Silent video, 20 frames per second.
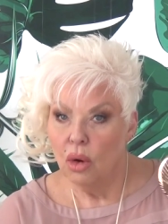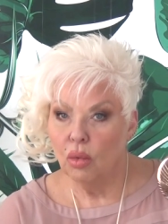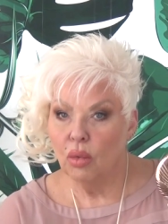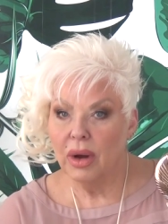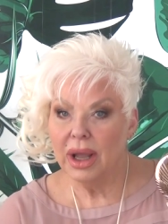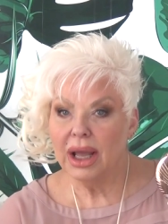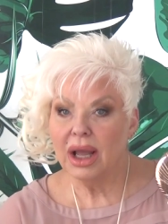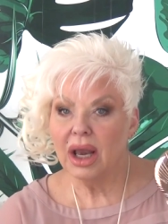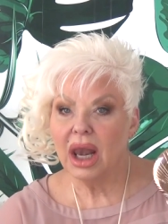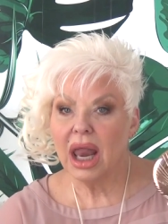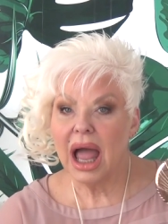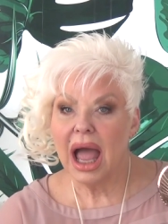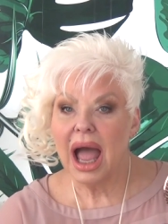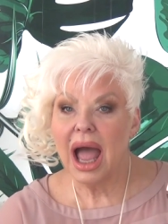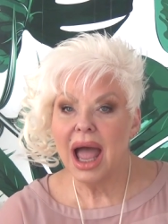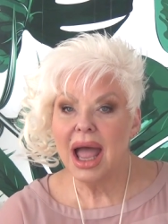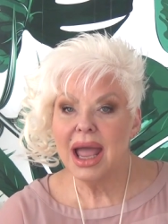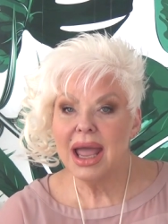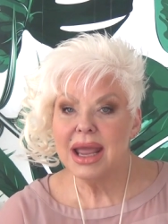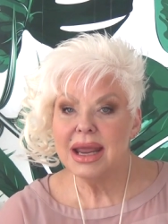Well,
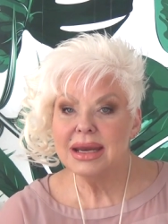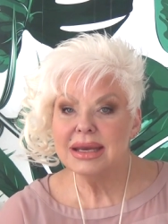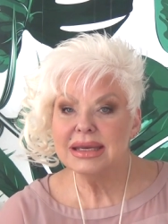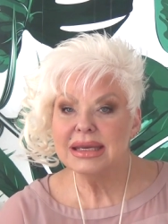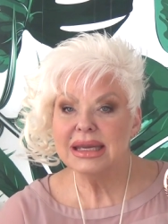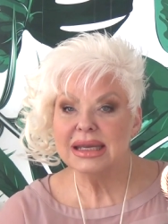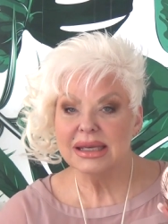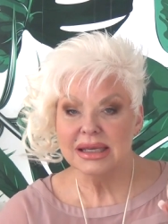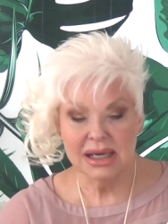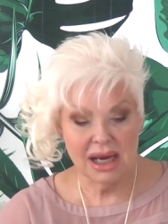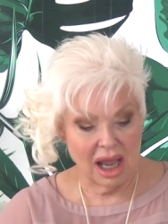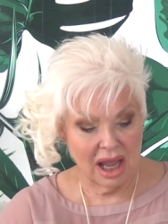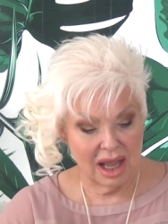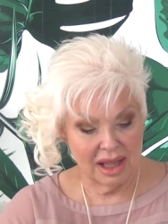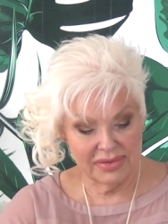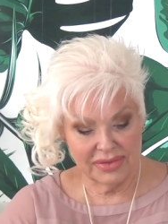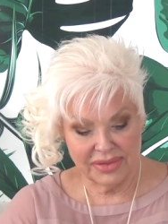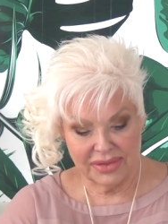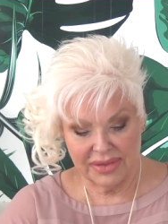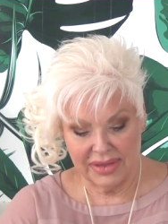I did
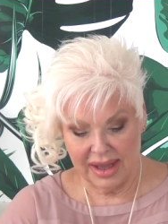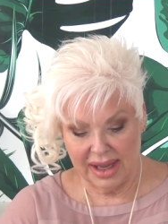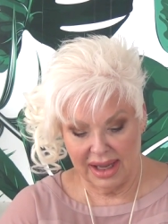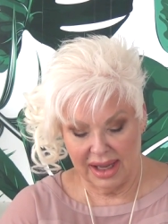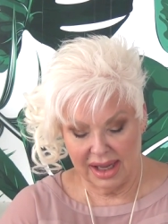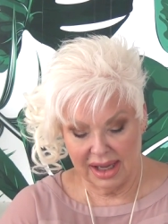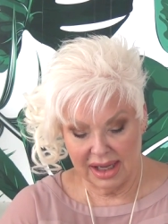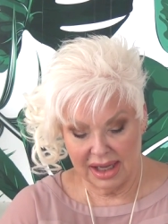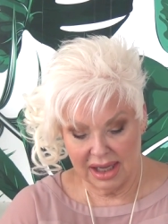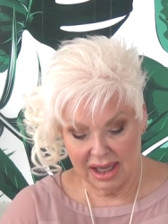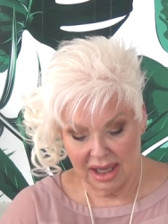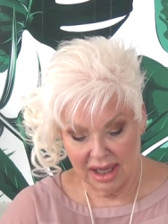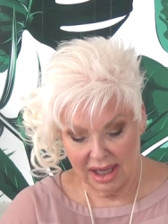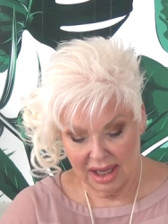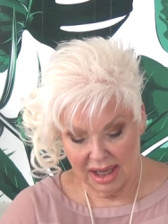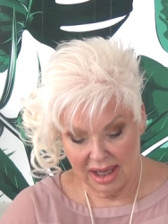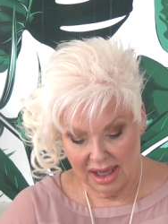not think,